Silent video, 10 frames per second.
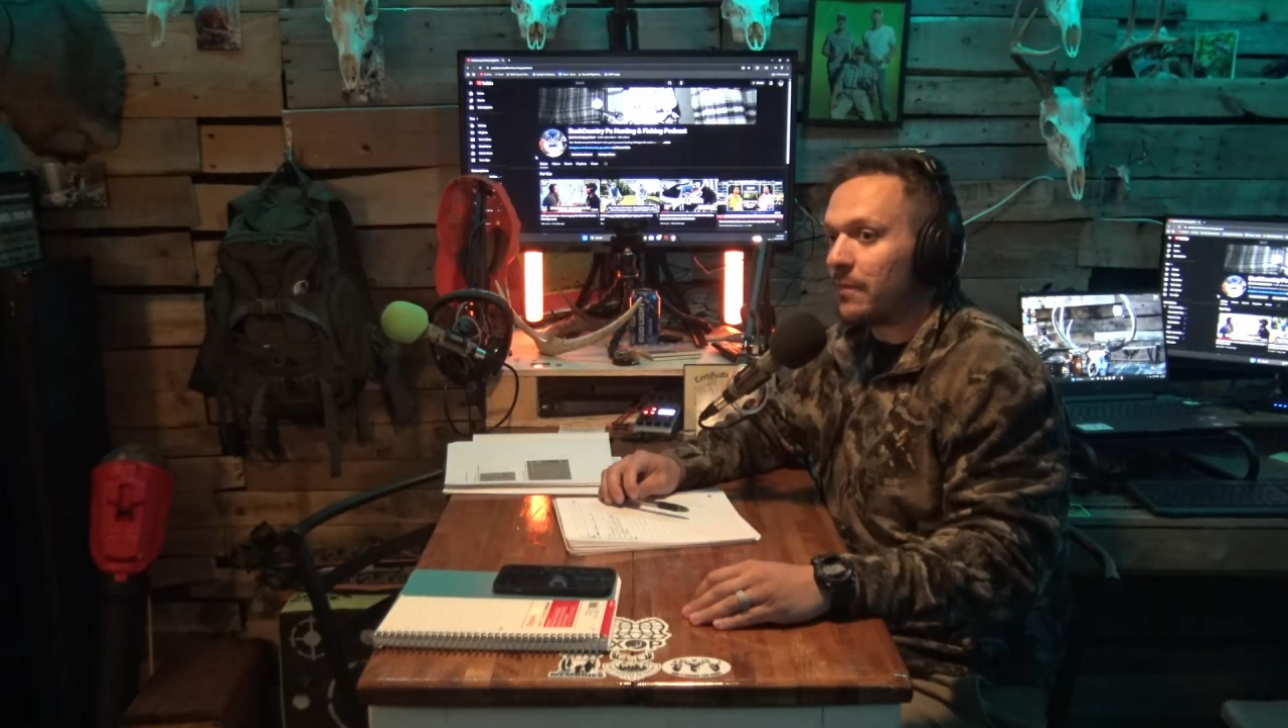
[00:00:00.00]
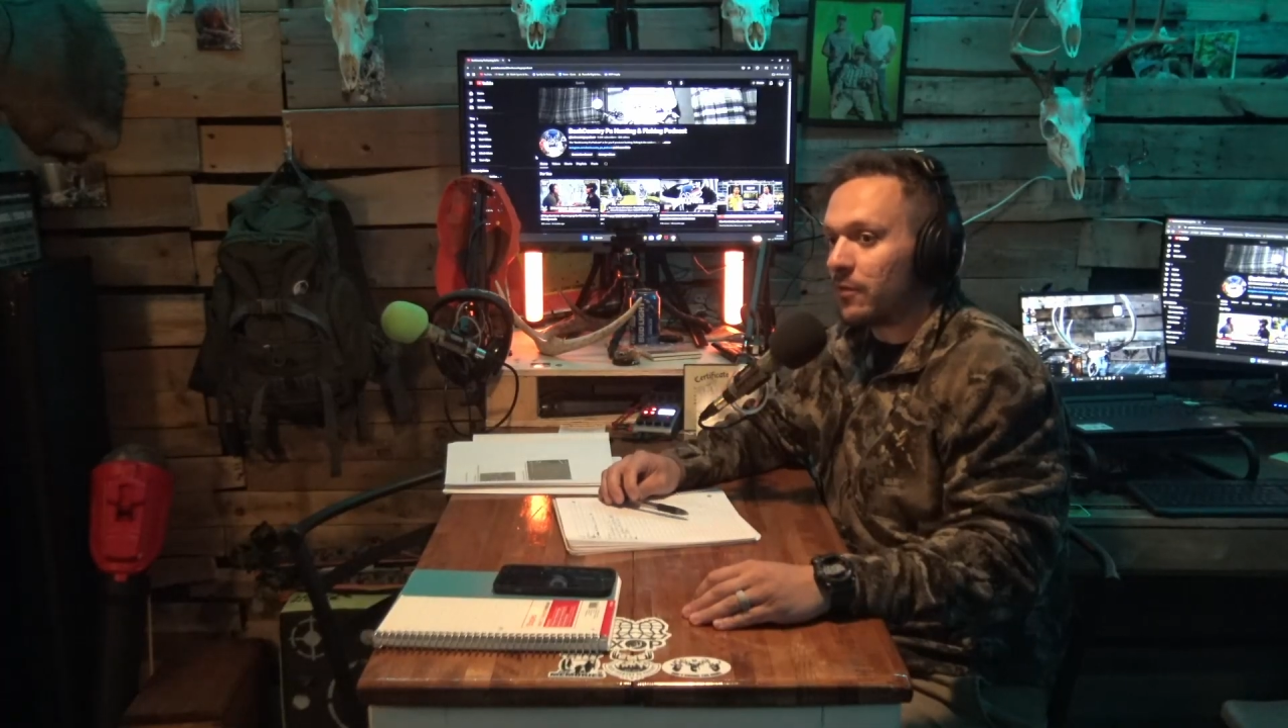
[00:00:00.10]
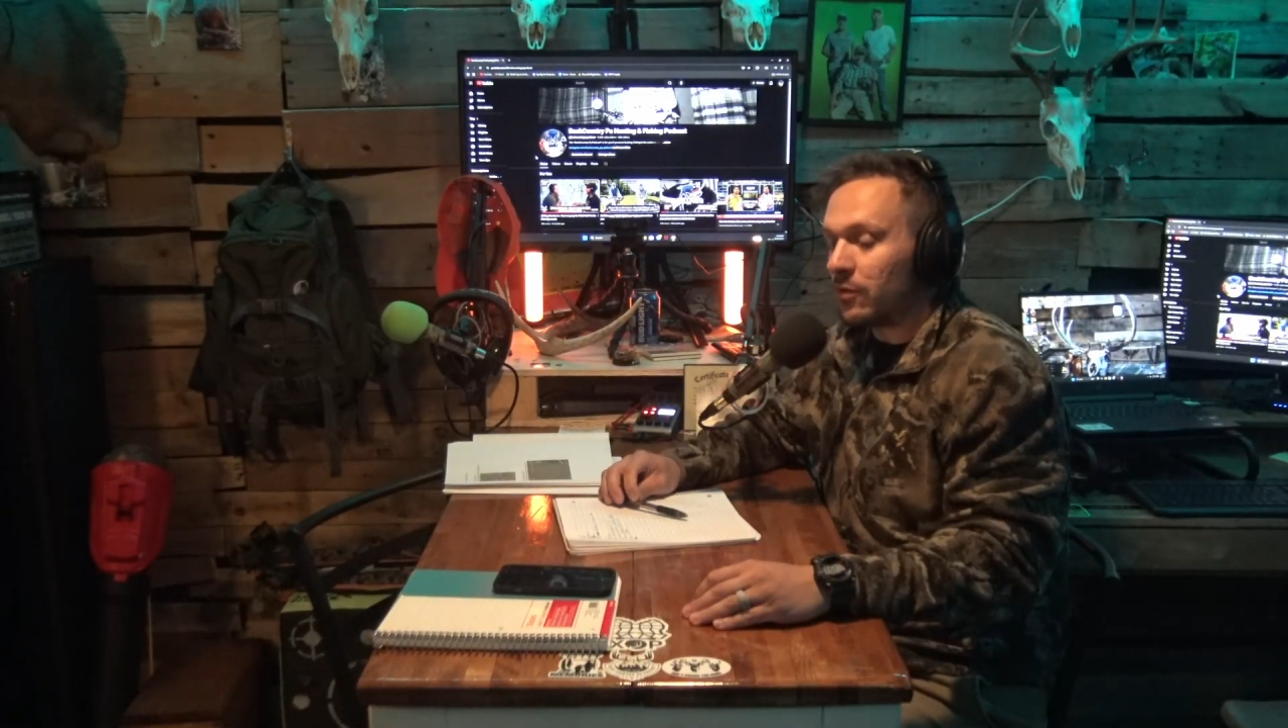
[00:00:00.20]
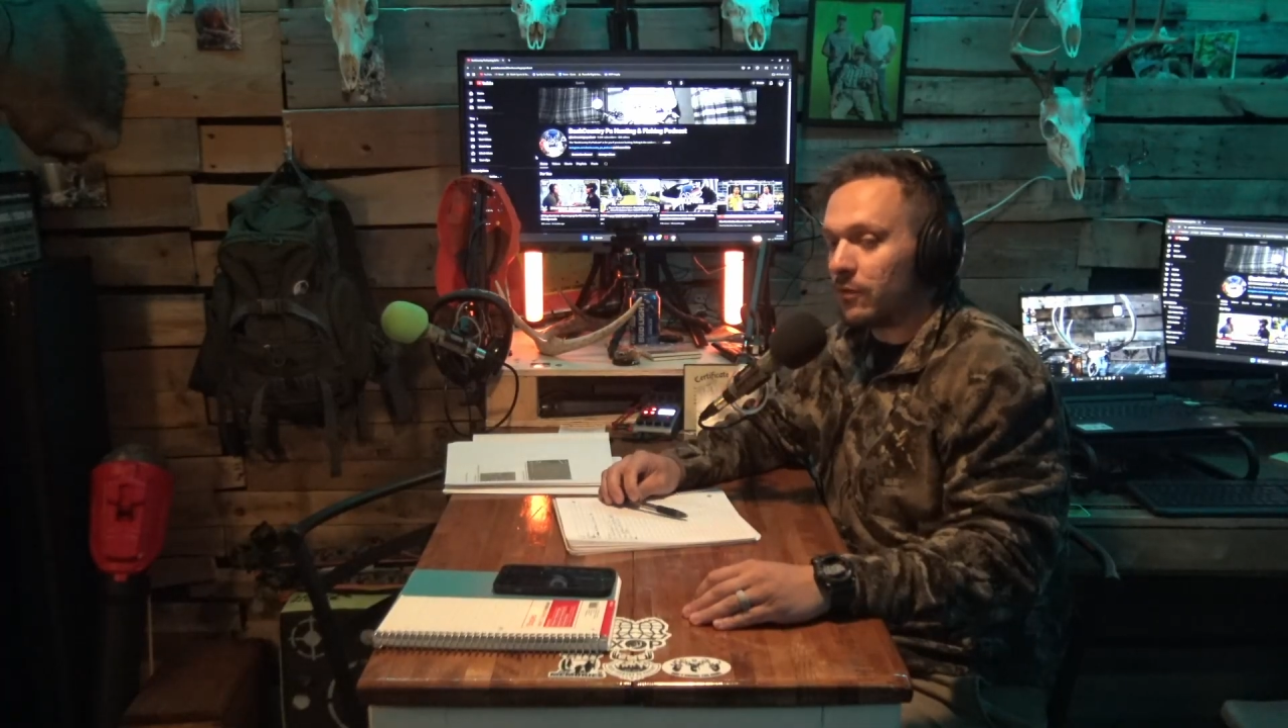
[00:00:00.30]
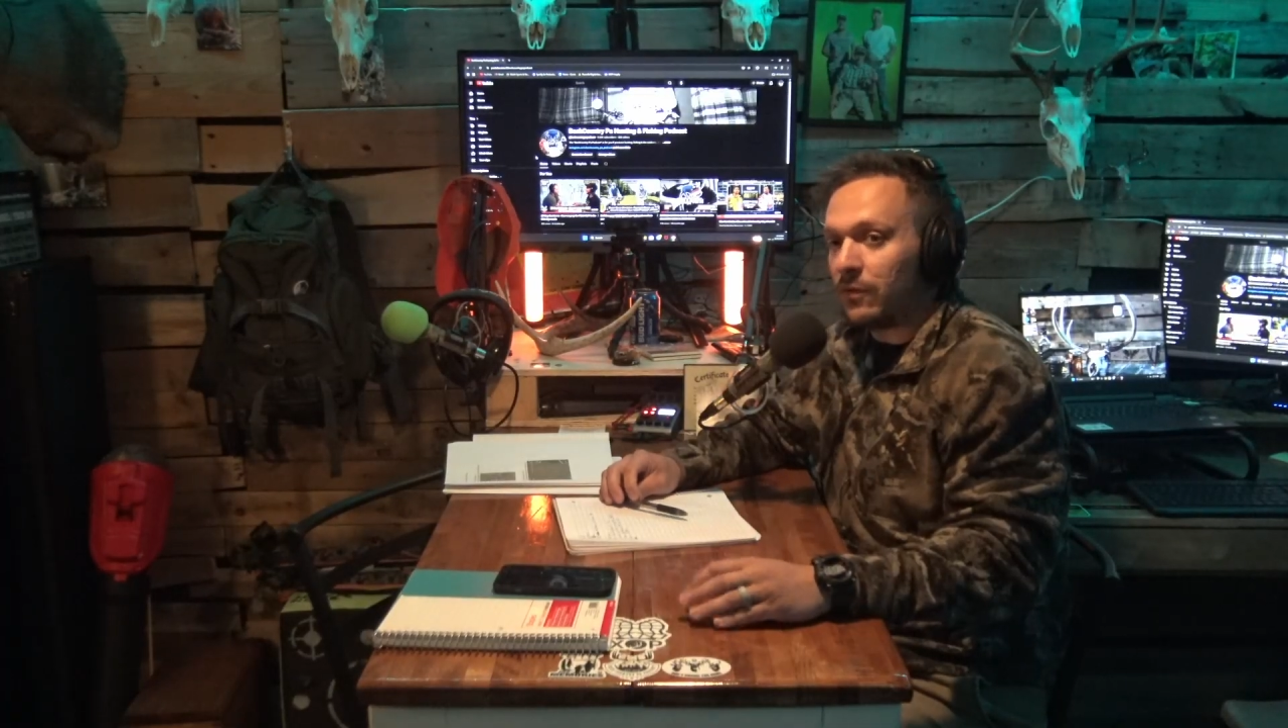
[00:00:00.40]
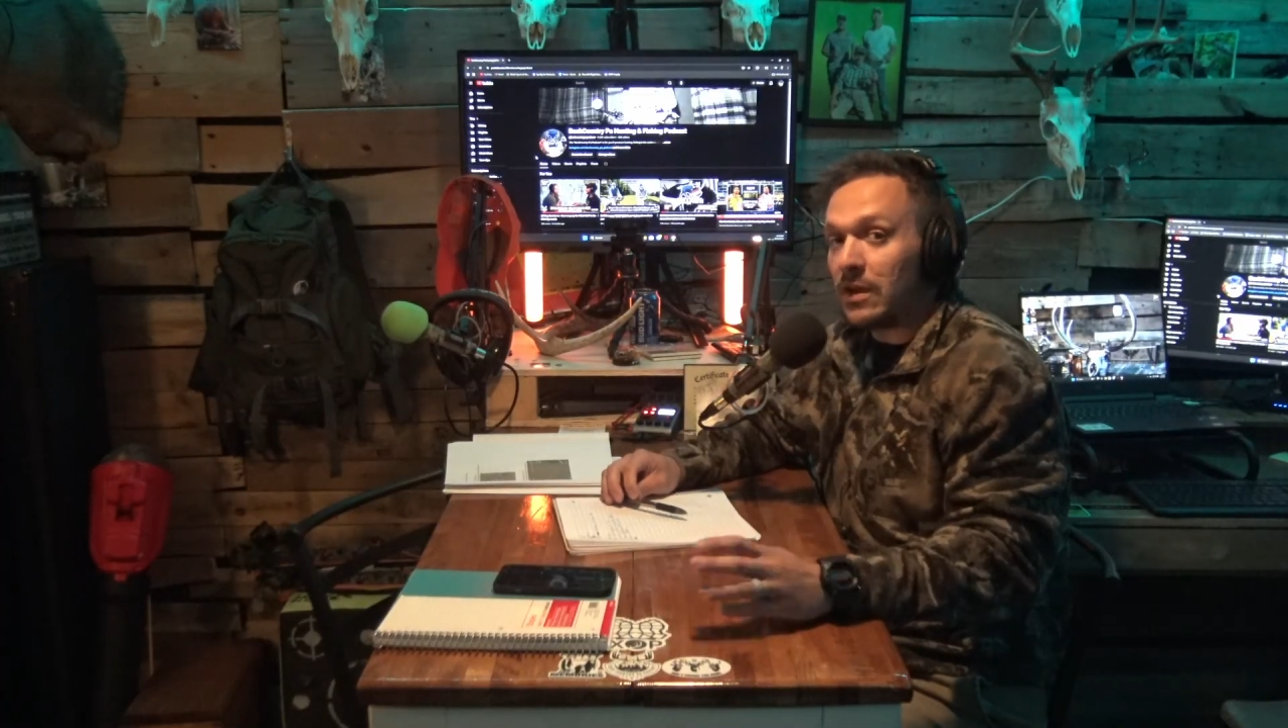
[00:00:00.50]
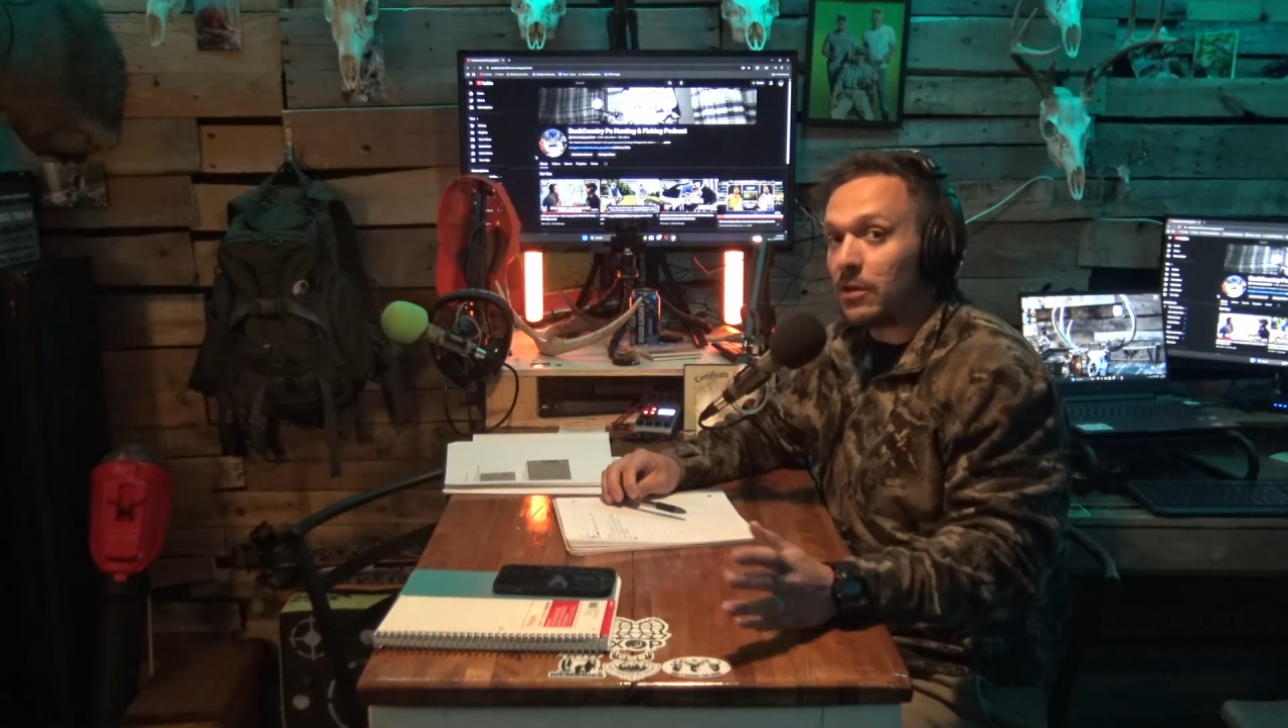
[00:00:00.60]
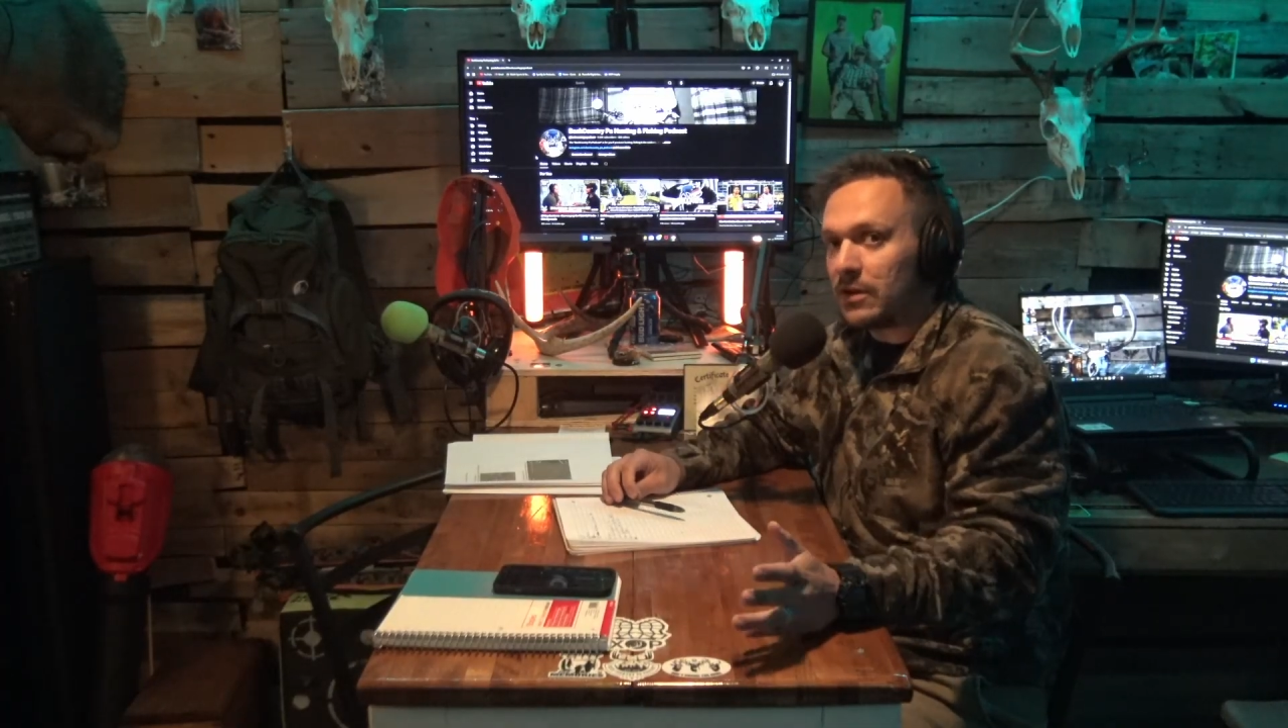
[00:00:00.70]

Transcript: for a video